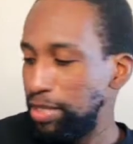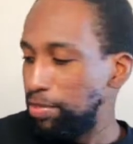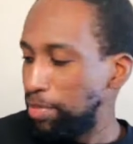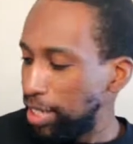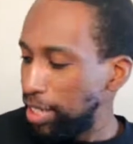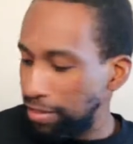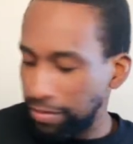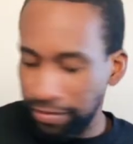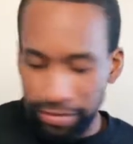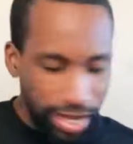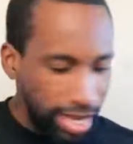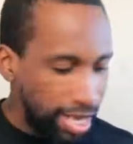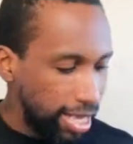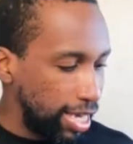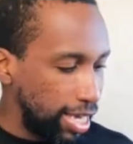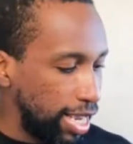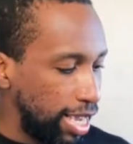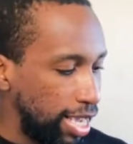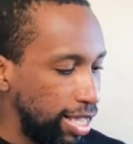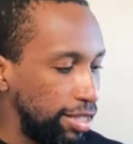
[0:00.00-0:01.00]
Made of Night
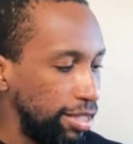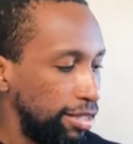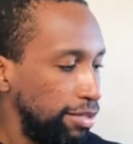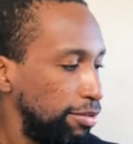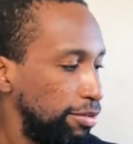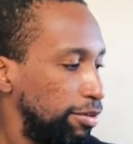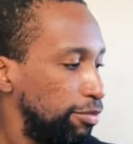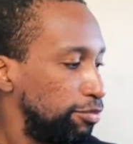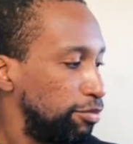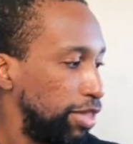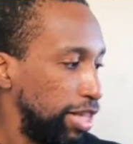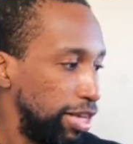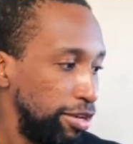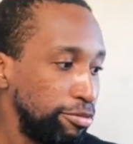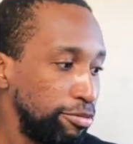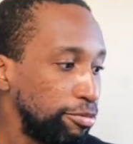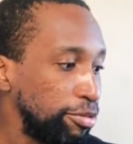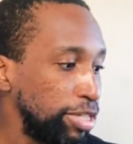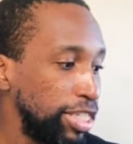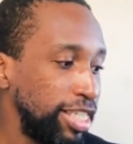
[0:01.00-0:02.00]
and then
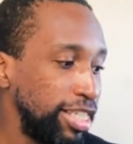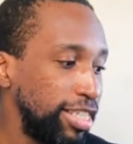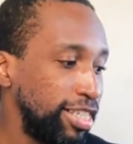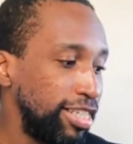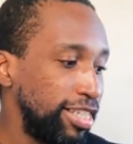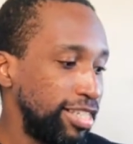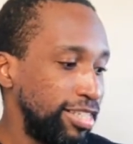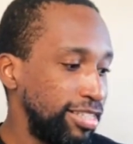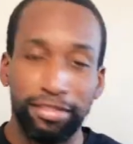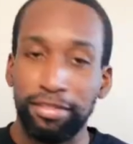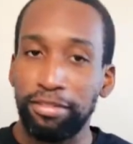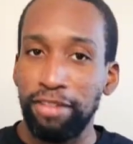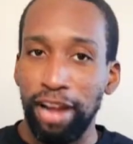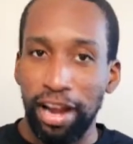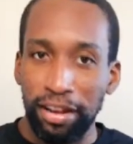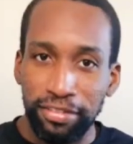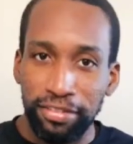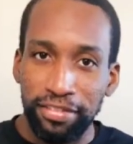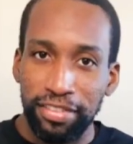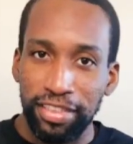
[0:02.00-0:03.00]
read
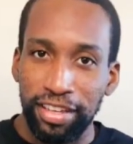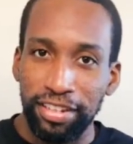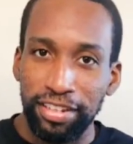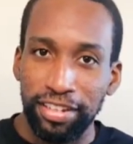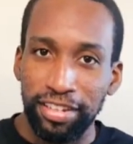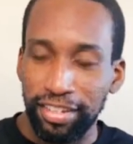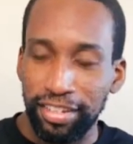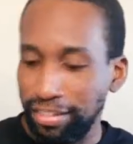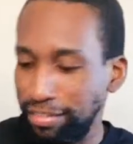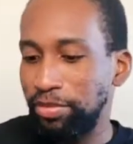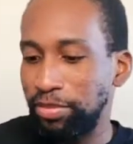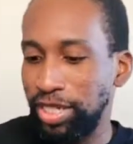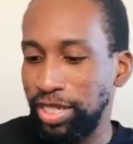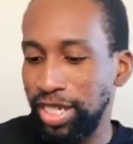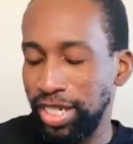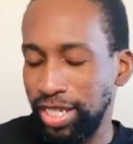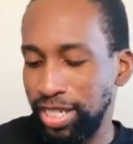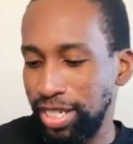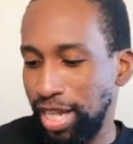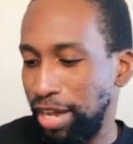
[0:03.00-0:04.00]
Crown of Thunder
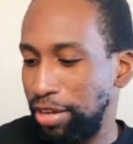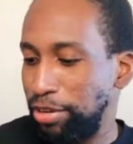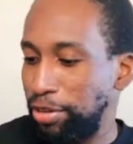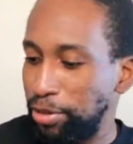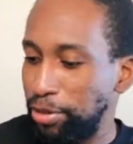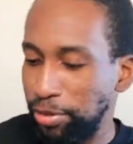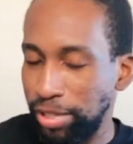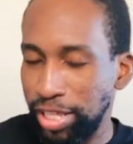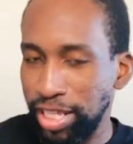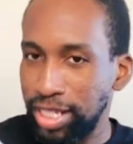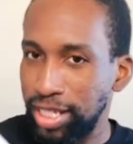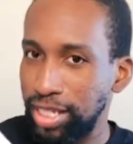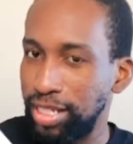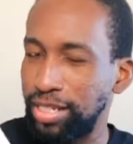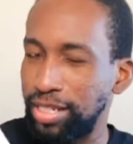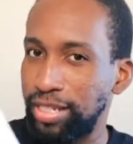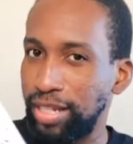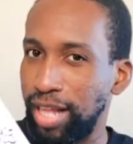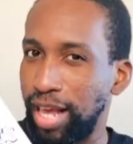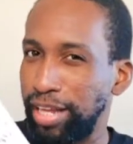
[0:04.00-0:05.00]
because I know this
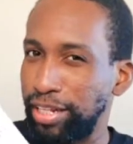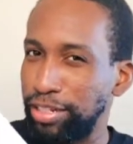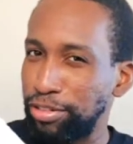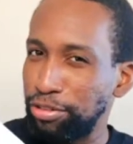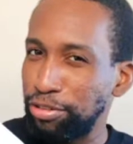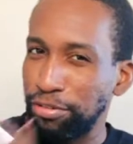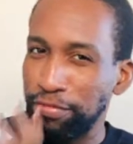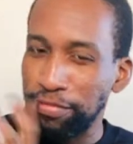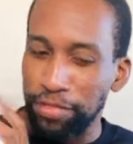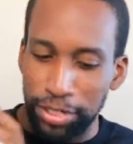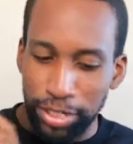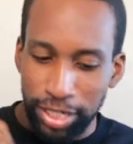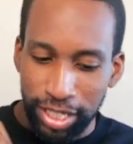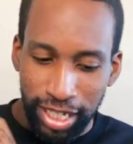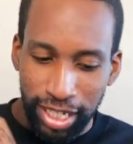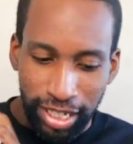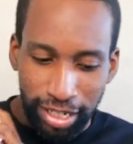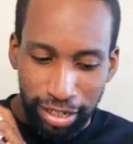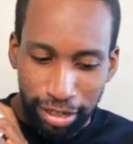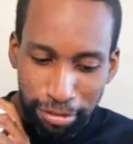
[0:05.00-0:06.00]
is like
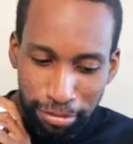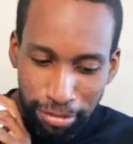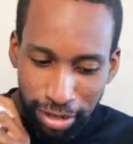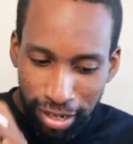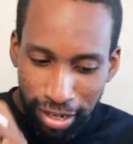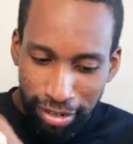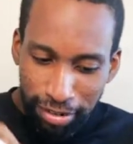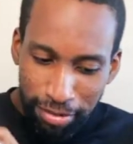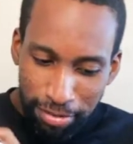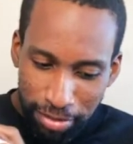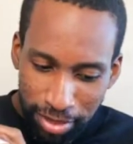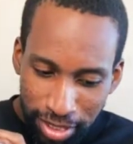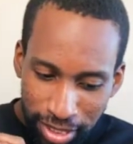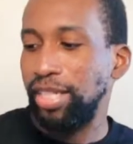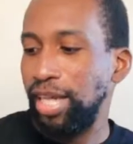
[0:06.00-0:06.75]
traversing a realm